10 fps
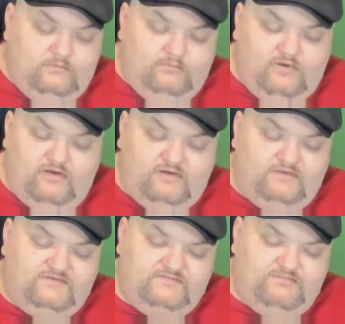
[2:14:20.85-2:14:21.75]

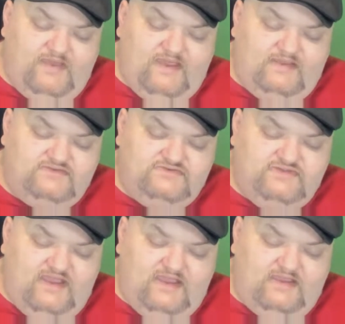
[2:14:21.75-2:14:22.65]
Parker's
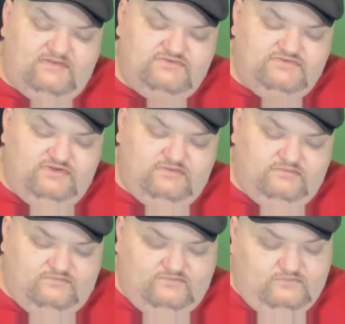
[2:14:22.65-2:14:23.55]
bad dad
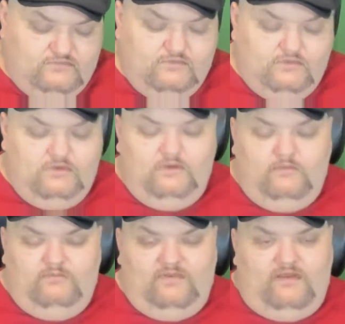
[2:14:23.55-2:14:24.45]
jokes.
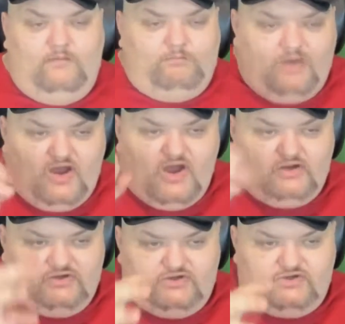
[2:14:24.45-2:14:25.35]

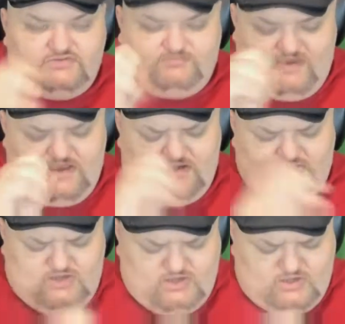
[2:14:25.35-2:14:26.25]
Parker's
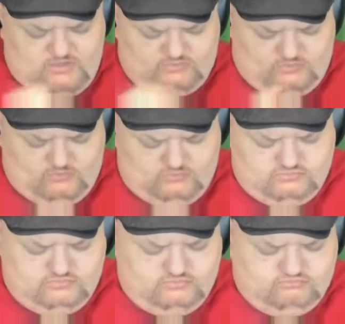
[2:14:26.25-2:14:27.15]
bad dad
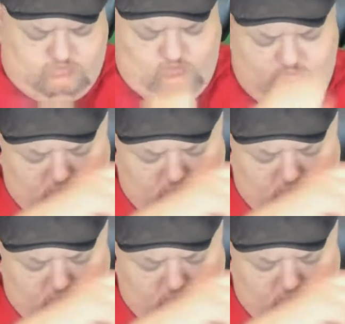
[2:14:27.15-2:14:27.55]
jokes. Boom,